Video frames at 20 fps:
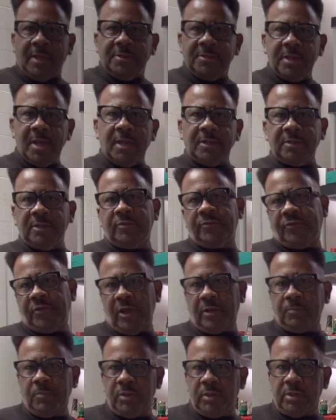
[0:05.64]
now this
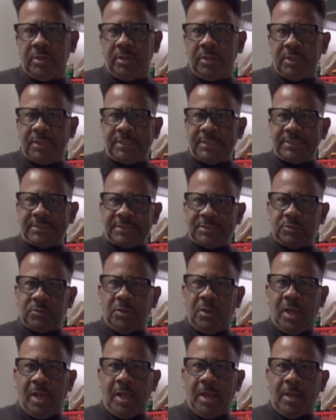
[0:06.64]
segment is
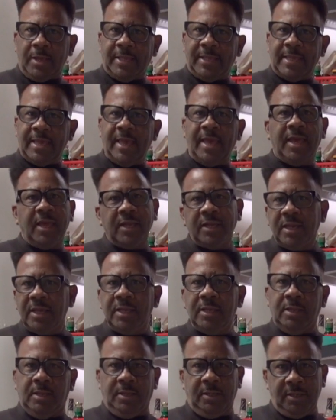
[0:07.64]

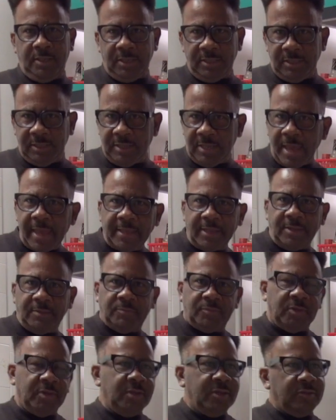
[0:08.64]
candy yams.
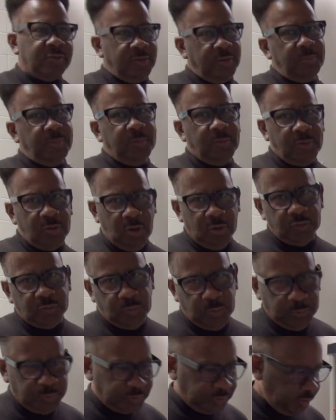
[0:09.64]
Some people call it
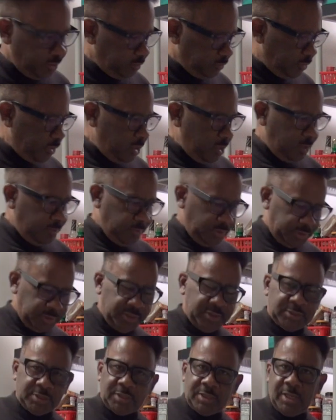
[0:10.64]
sweet potatoes, but
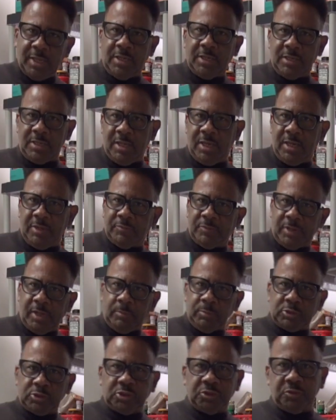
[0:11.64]
these are candy yams. And I'm
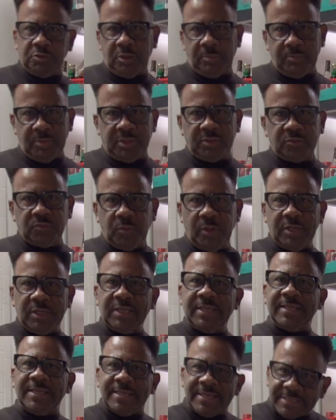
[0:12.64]
gonna show you the best way,
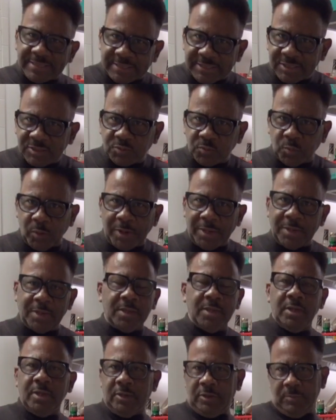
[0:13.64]
the easiest way
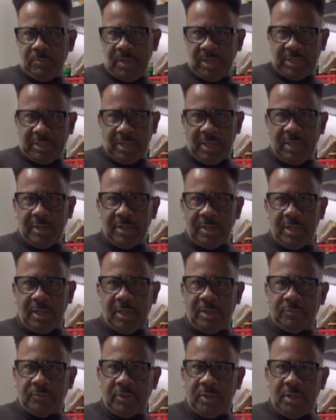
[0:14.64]
to make candy
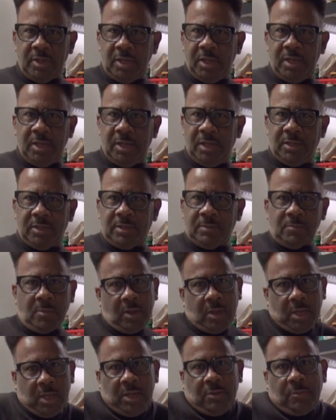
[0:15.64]
yams. And
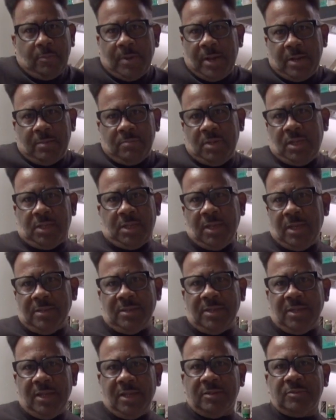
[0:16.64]
everybody make
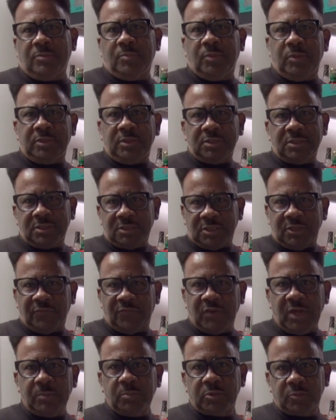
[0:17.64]
candy yams, but this is the
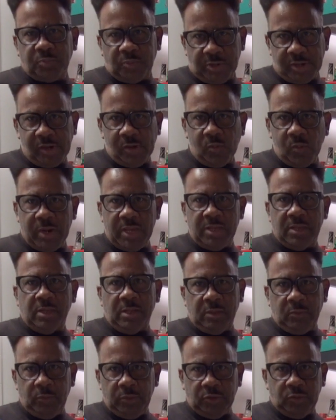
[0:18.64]
famous Brown way
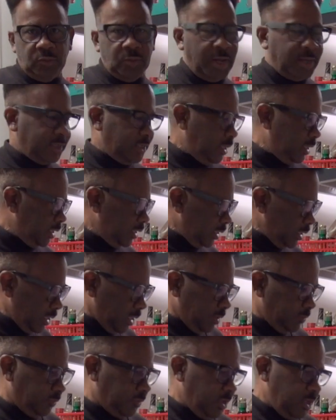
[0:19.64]
we do our candy
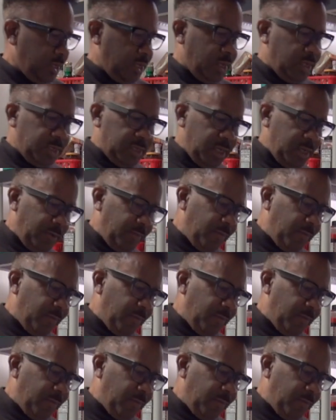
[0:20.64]
yams. Now,